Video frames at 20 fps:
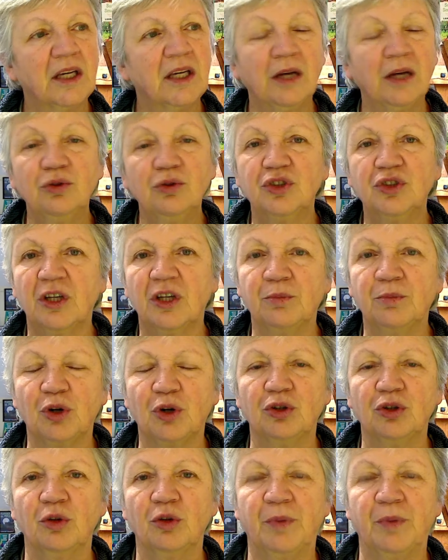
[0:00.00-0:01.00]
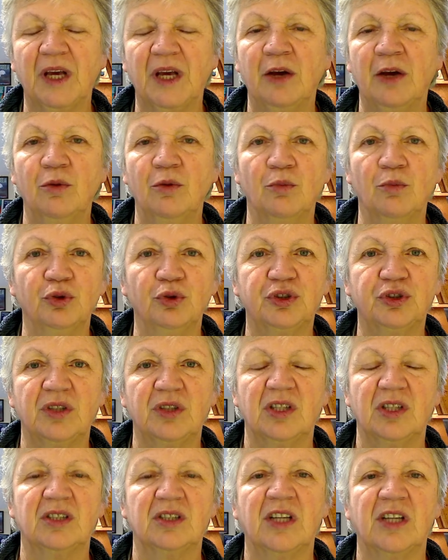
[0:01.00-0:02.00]
Cows can probably be out most
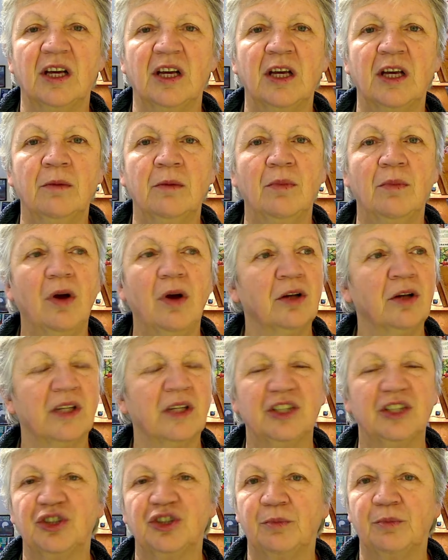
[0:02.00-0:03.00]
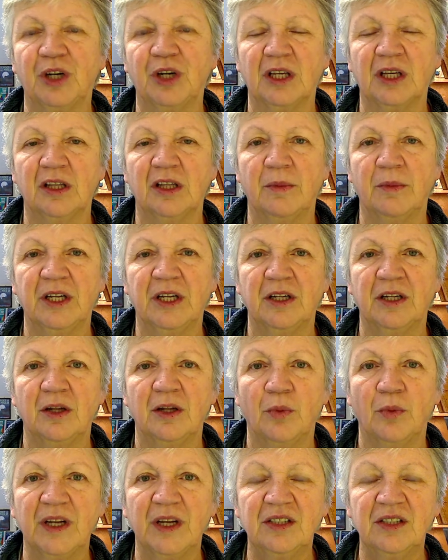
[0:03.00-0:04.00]
of the time unless you're bringing them in
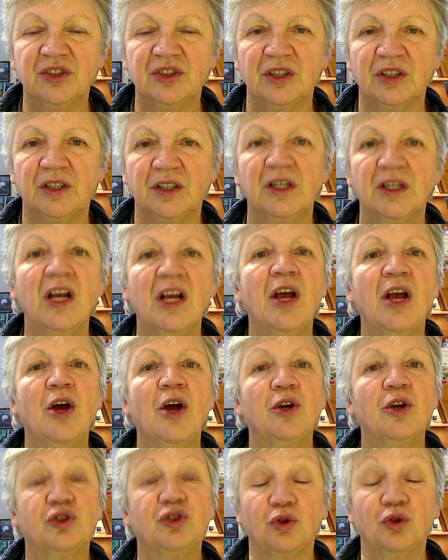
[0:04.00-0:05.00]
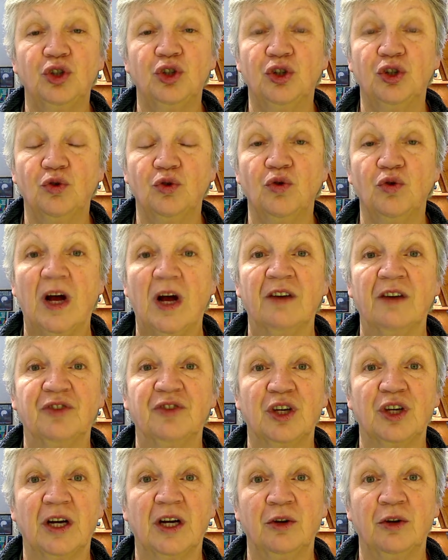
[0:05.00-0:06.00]
the winter so you don't have
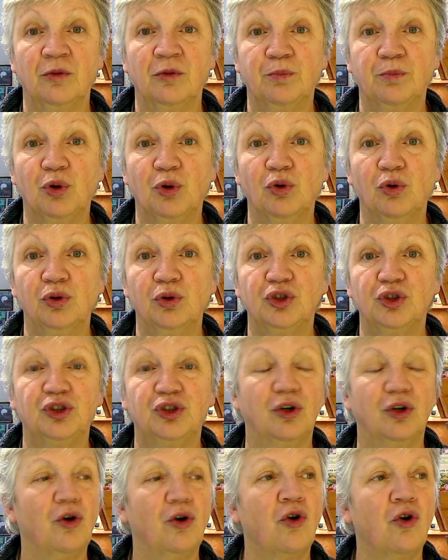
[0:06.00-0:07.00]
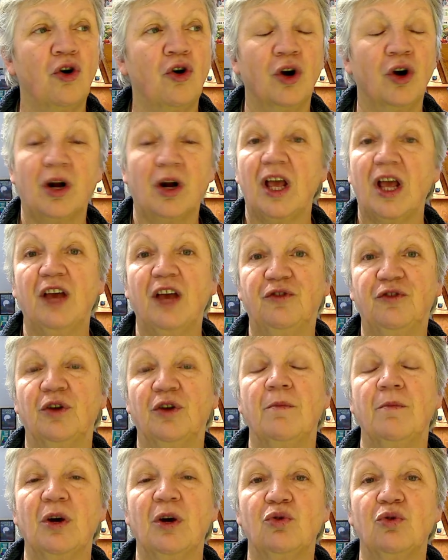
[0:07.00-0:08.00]
the ground poached, or if
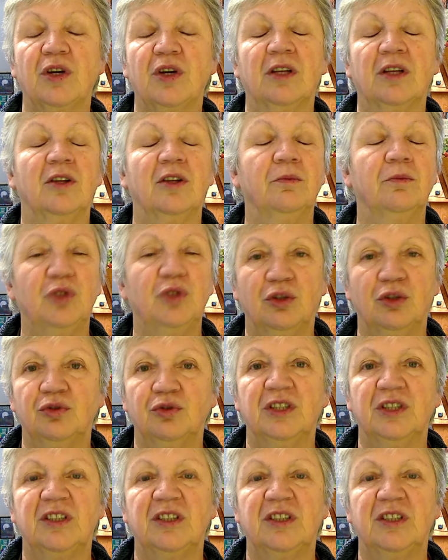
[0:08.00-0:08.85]
you're milking them, you'll